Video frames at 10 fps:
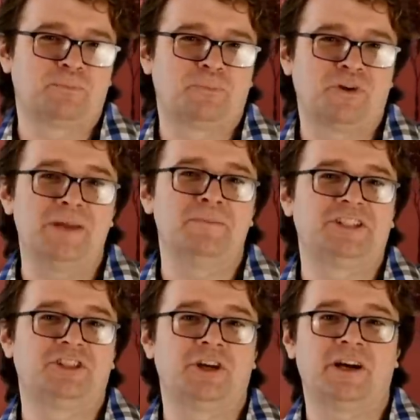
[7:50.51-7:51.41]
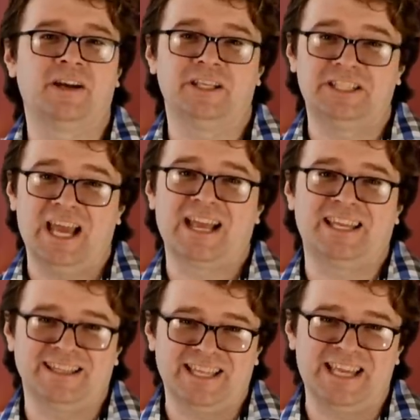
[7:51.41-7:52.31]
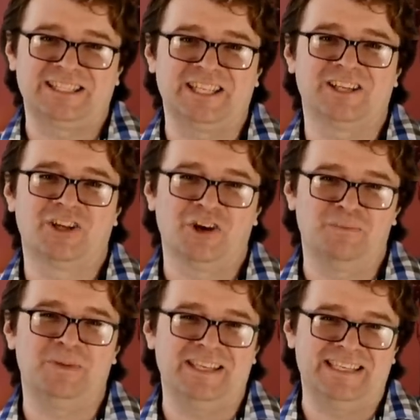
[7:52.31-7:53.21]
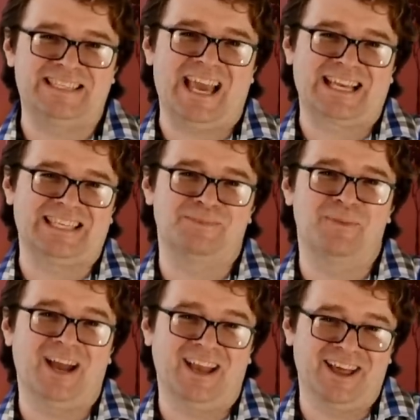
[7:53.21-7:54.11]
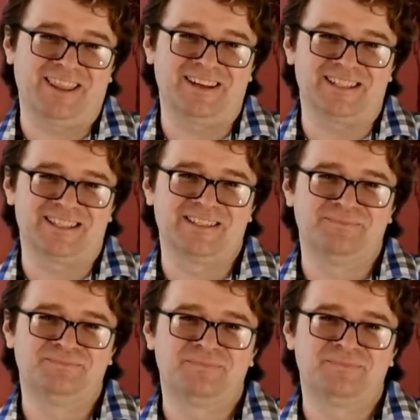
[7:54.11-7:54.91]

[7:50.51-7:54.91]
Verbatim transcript: premature ejaculation could be detected by others.